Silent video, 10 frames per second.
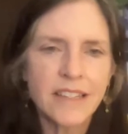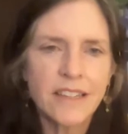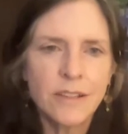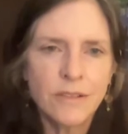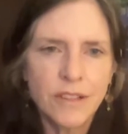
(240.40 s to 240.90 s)
it
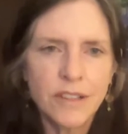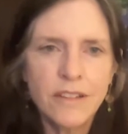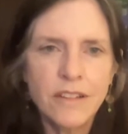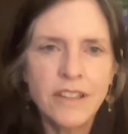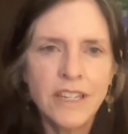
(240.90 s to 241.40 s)

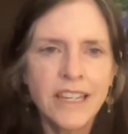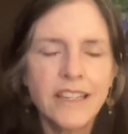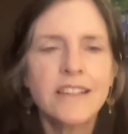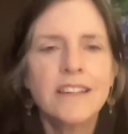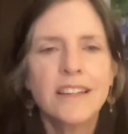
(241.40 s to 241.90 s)

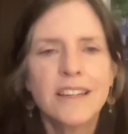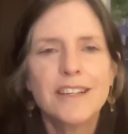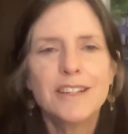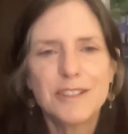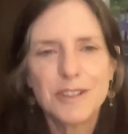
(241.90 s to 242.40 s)
needed
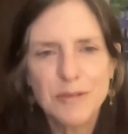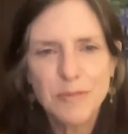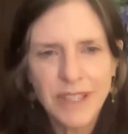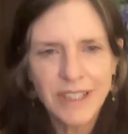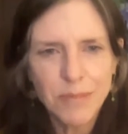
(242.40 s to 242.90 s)
to
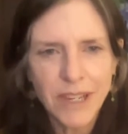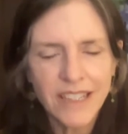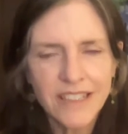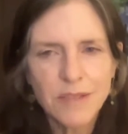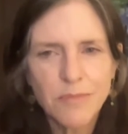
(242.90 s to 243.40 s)
be
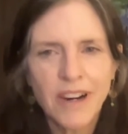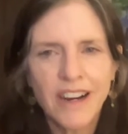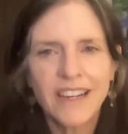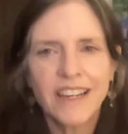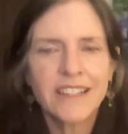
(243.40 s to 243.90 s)
based
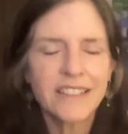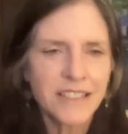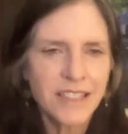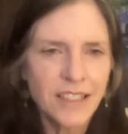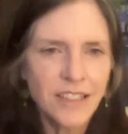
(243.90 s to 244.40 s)
upon a
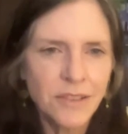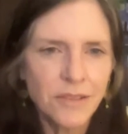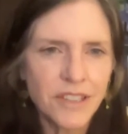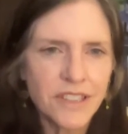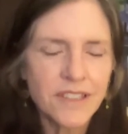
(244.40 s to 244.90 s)

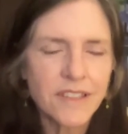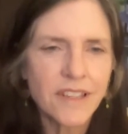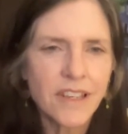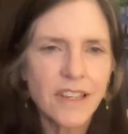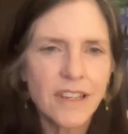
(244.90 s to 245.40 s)
continuous
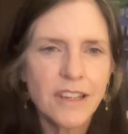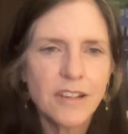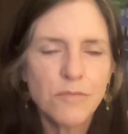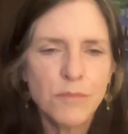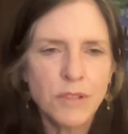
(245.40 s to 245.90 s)

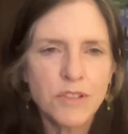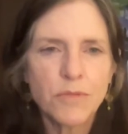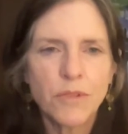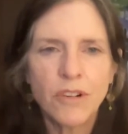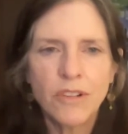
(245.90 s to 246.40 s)

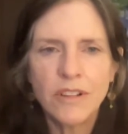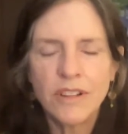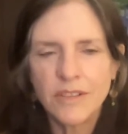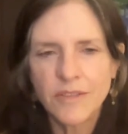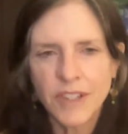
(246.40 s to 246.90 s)
mutual
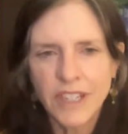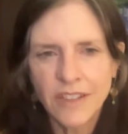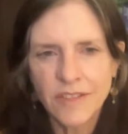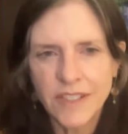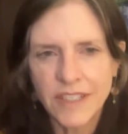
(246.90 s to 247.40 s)

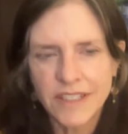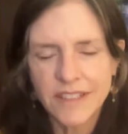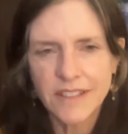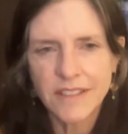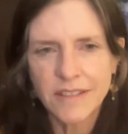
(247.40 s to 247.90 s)

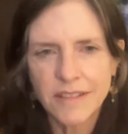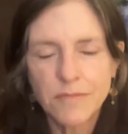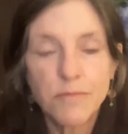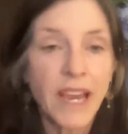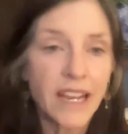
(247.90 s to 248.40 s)
forgiveness.
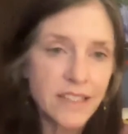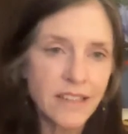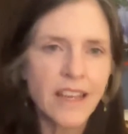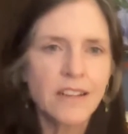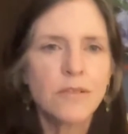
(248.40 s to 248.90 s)
Back to
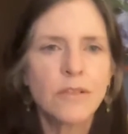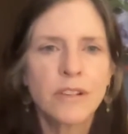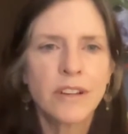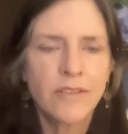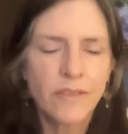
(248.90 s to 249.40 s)
that
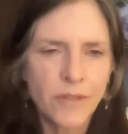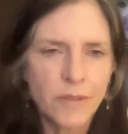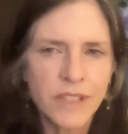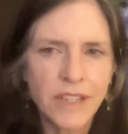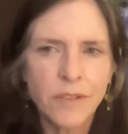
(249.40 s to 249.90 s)
quote
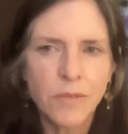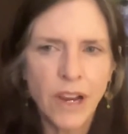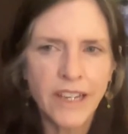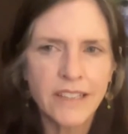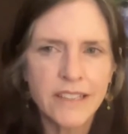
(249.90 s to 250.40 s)
from David
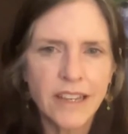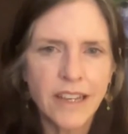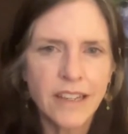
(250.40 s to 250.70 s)
Whyte.